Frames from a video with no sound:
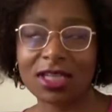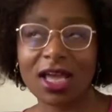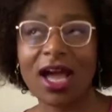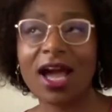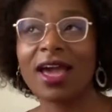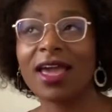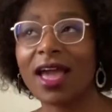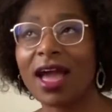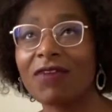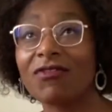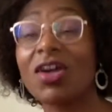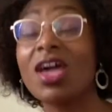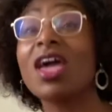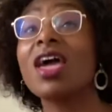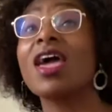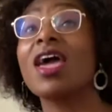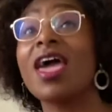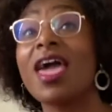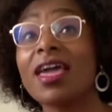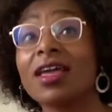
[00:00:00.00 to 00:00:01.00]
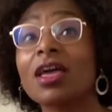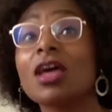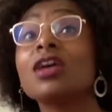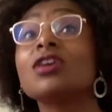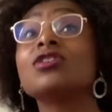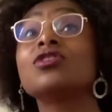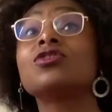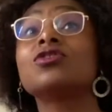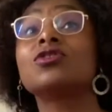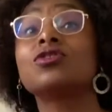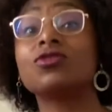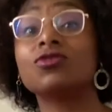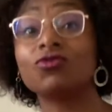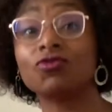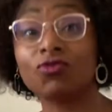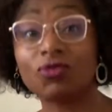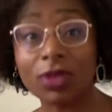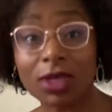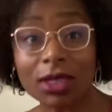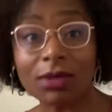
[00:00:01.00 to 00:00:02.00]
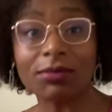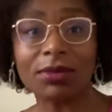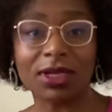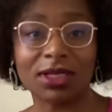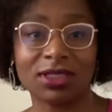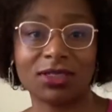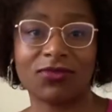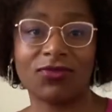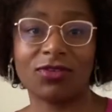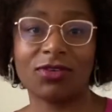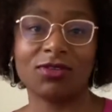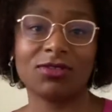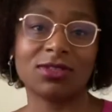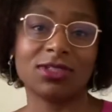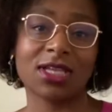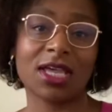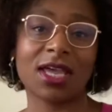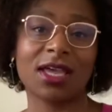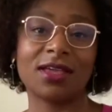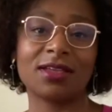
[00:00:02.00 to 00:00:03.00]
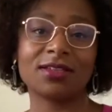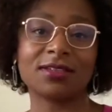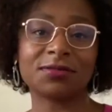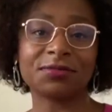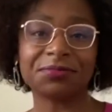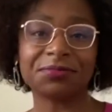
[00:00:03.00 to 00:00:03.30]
I have extremely difficult days.